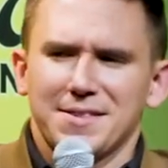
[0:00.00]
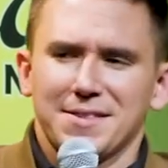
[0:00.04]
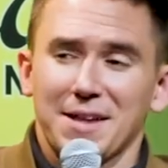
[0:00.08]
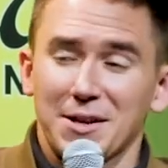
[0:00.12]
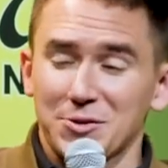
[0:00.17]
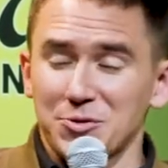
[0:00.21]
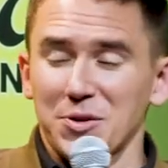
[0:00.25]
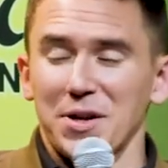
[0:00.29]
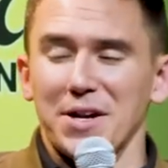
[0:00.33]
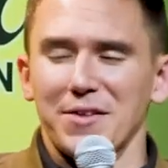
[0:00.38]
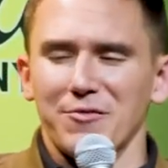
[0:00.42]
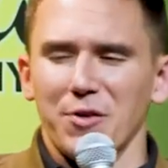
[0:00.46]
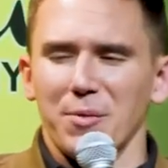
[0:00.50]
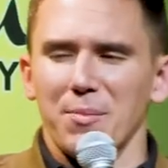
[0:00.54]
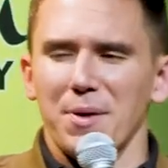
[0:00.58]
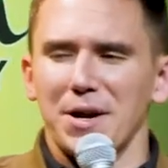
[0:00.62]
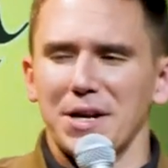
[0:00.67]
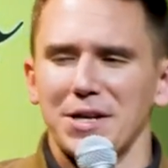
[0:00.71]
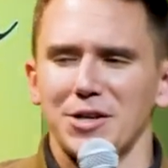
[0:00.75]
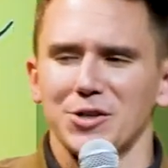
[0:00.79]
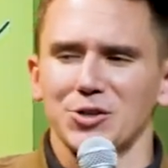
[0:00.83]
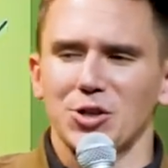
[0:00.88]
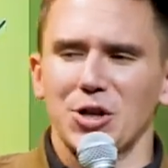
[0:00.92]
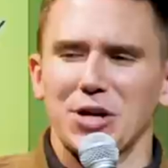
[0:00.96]
That's right,
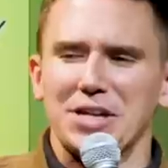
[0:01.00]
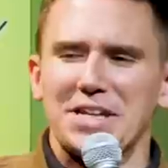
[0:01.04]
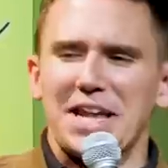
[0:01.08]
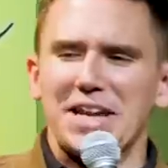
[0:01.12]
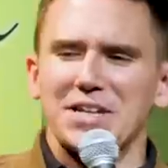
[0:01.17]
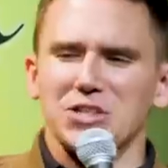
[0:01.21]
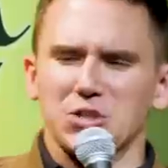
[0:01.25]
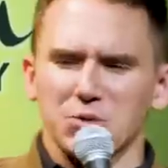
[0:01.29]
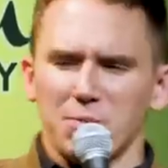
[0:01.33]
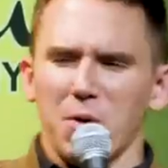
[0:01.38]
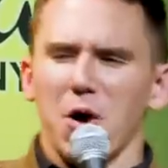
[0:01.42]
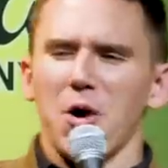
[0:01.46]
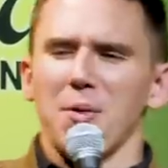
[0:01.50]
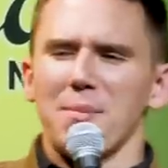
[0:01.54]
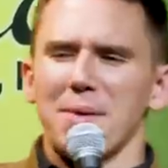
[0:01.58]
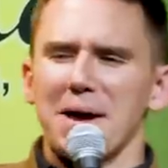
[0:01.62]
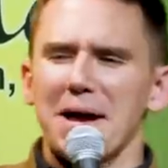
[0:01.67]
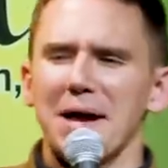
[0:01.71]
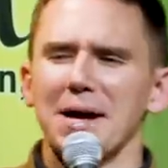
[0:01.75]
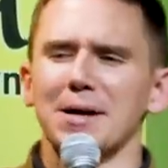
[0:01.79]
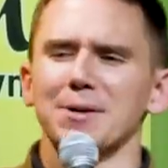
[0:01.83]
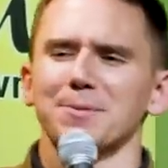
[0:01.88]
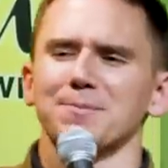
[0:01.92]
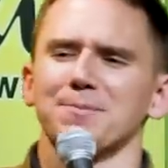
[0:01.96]
everybody. You're looking at a small
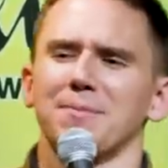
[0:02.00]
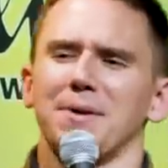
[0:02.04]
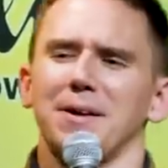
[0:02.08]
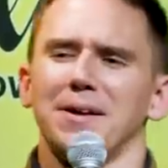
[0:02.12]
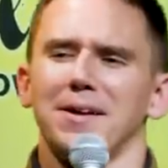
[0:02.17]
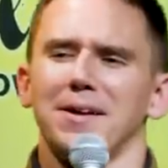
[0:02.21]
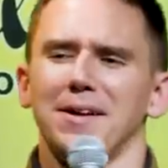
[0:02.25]
man.